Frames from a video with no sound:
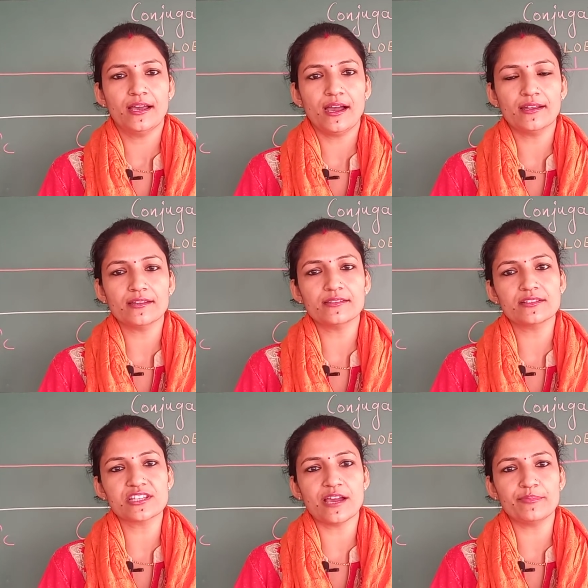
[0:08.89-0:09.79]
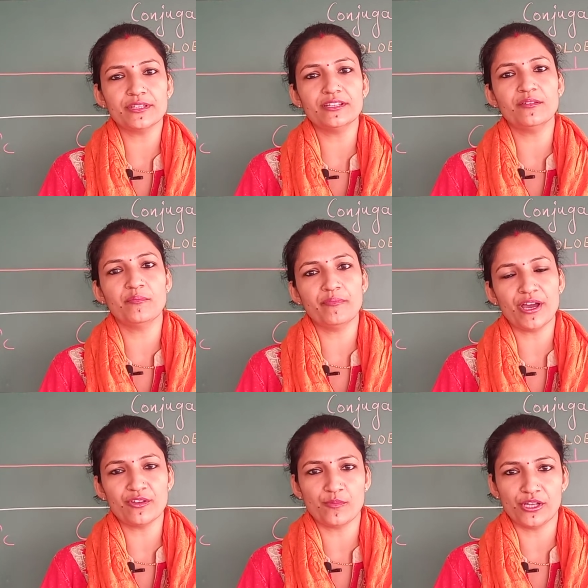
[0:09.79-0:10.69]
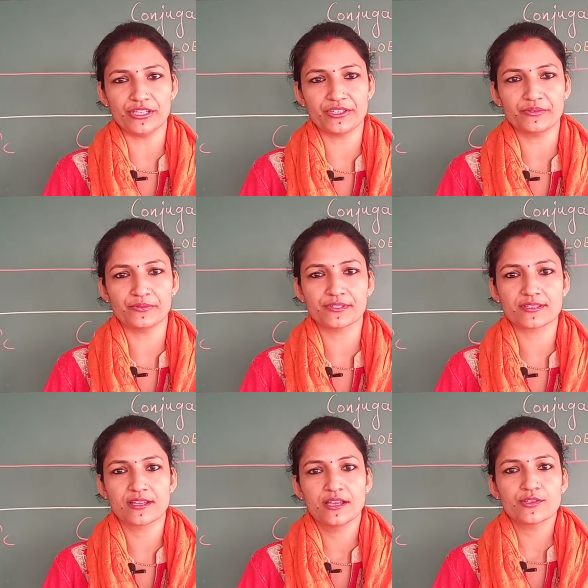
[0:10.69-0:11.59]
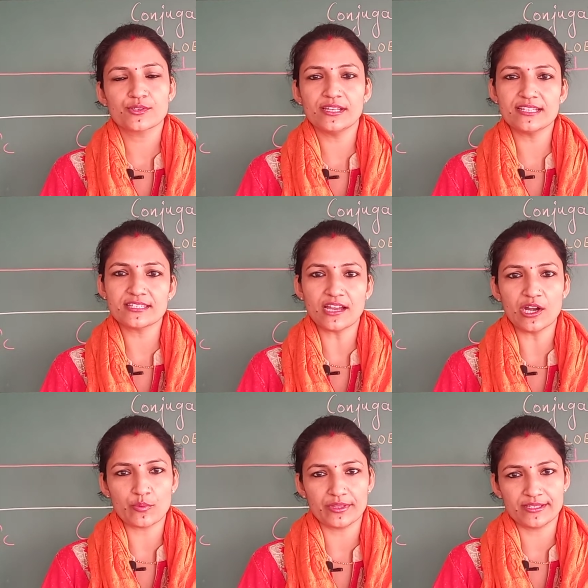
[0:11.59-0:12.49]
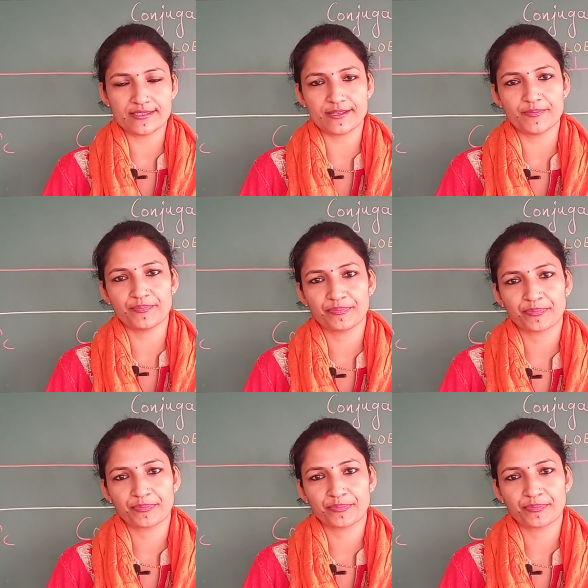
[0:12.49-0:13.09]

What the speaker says: under the chapter Biomolecules. So let's start with the same.